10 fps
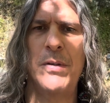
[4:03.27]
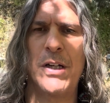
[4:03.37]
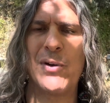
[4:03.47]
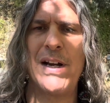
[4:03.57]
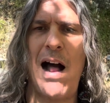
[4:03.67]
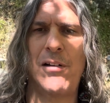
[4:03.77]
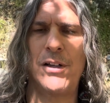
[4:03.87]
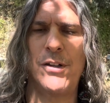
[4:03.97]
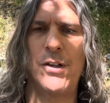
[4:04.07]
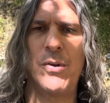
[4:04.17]

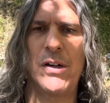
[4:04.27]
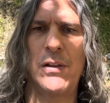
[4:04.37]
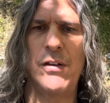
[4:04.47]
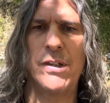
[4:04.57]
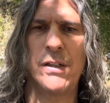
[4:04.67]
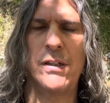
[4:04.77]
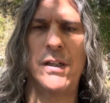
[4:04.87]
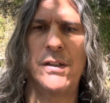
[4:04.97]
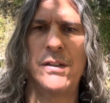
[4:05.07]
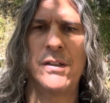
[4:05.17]
reality that we are living.
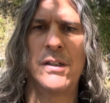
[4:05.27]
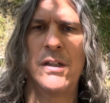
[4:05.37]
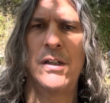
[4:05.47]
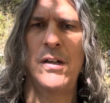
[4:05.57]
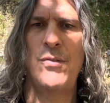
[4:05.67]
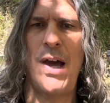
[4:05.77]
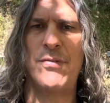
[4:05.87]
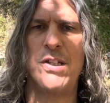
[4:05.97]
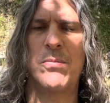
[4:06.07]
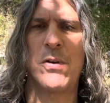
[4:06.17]
And we'll dive
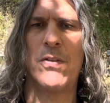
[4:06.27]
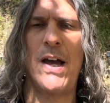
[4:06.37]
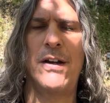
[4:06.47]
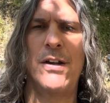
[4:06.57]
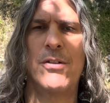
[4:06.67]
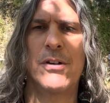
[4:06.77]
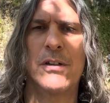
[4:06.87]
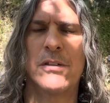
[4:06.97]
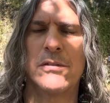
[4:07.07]
deeper in that in other